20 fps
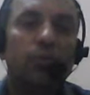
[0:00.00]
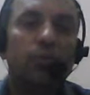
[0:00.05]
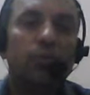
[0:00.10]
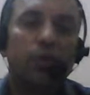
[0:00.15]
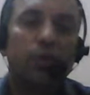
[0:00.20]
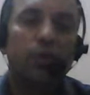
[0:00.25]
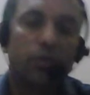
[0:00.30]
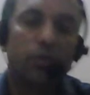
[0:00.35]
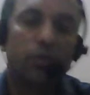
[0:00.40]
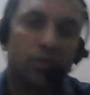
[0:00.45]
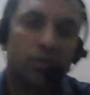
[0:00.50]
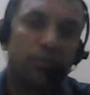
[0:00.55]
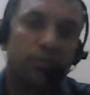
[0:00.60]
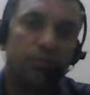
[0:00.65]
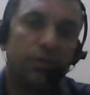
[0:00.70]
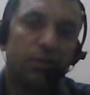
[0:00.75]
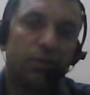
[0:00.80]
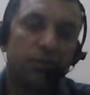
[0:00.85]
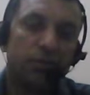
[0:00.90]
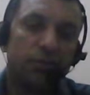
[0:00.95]
problem
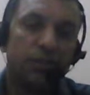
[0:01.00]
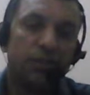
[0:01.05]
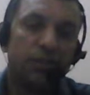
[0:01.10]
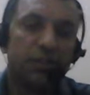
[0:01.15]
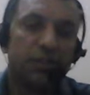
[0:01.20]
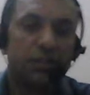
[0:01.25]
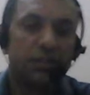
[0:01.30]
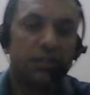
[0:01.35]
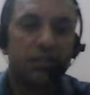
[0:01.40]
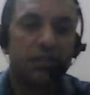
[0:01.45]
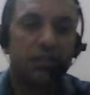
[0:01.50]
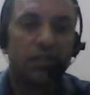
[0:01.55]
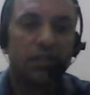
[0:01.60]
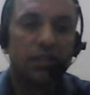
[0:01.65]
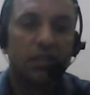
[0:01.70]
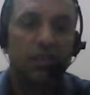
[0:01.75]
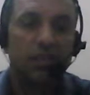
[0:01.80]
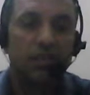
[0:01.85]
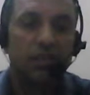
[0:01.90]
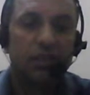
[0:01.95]
will be there.
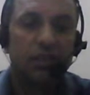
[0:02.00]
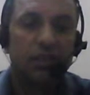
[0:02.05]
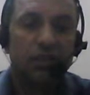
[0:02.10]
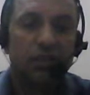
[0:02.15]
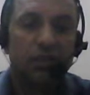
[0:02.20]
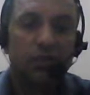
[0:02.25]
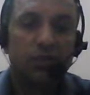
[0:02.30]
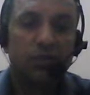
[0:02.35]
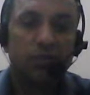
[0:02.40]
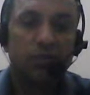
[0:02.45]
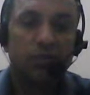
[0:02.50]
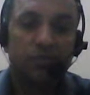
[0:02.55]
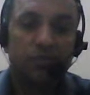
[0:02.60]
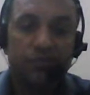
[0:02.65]
You know,